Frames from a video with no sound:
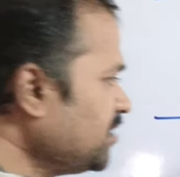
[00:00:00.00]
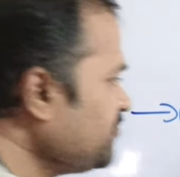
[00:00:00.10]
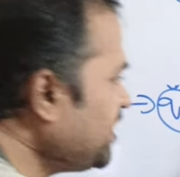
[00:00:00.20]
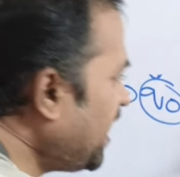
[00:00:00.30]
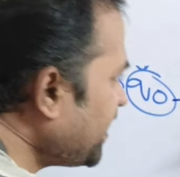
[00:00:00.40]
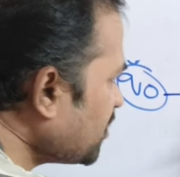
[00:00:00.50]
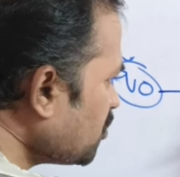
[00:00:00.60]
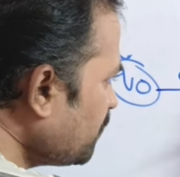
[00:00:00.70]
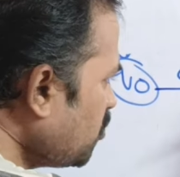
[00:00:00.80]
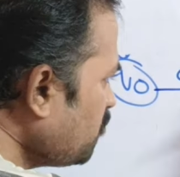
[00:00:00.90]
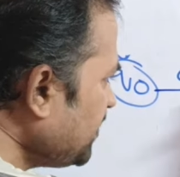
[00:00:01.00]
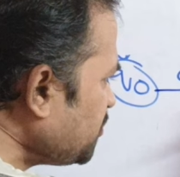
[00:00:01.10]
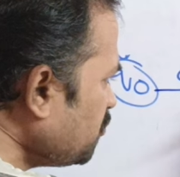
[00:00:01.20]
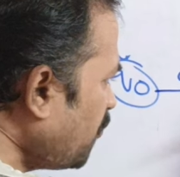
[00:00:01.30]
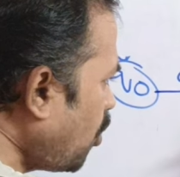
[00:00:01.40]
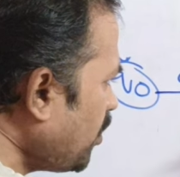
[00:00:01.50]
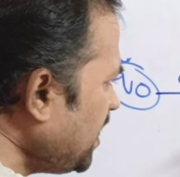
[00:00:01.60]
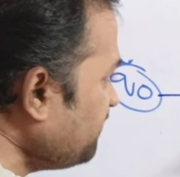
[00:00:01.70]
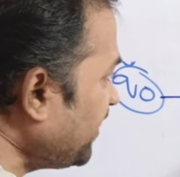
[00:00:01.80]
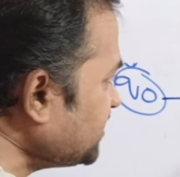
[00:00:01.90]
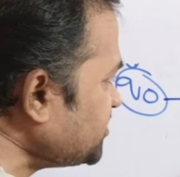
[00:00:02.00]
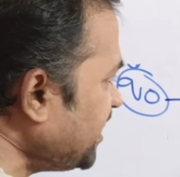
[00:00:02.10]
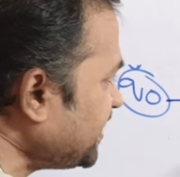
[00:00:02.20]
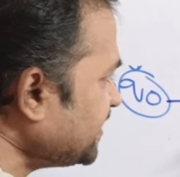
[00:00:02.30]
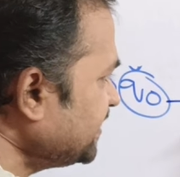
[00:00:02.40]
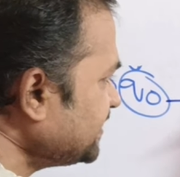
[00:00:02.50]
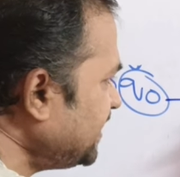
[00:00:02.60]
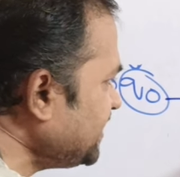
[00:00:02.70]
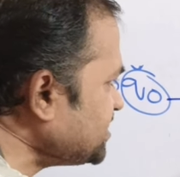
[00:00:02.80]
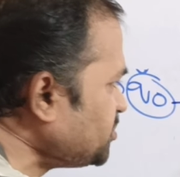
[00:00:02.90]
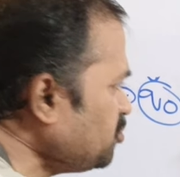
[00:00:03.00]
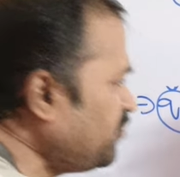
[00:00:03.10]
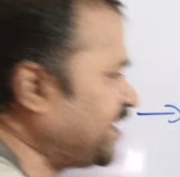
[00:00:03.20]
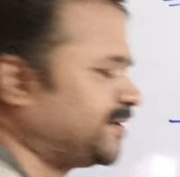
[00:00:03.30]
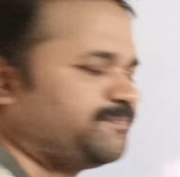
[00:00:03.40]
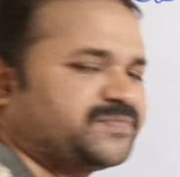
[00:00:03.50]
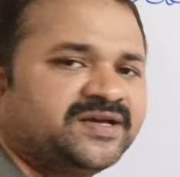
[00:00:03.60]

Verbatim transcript: we are moving to only one state that is Q1.